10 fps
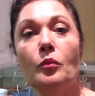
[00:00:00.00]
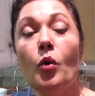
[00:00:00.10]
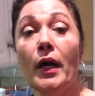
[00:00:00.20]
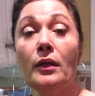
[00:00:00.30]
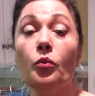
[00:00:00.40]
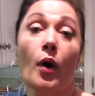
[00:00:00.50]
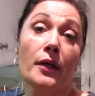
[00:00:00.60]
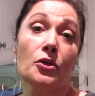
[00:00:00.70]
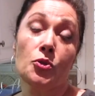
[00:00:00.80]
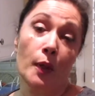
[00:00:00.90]
one, why
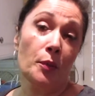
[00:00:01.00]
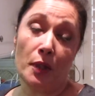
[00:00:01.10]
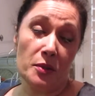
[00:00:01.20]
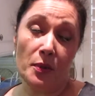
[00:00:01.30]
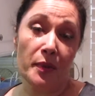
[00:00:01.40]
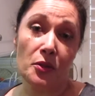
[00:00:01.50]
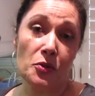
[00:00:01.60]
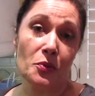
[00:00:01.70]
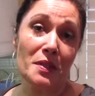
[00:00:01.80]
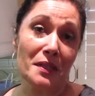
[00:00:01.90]
you do it, because maybe there's
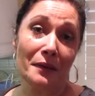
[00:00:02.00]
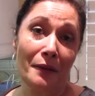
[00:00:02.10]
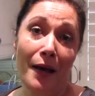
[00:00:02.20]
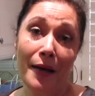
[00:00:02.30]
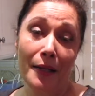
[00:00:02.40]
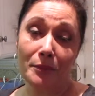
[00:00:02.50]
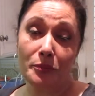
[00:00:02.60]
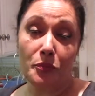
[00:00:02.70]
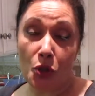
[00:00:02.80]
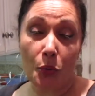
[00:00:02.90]
a reason I
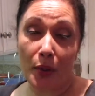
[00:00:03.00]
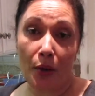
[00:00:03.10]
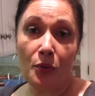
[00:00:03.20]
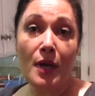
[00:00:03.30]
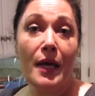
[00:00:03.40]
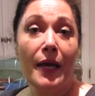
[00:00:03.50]
don't know,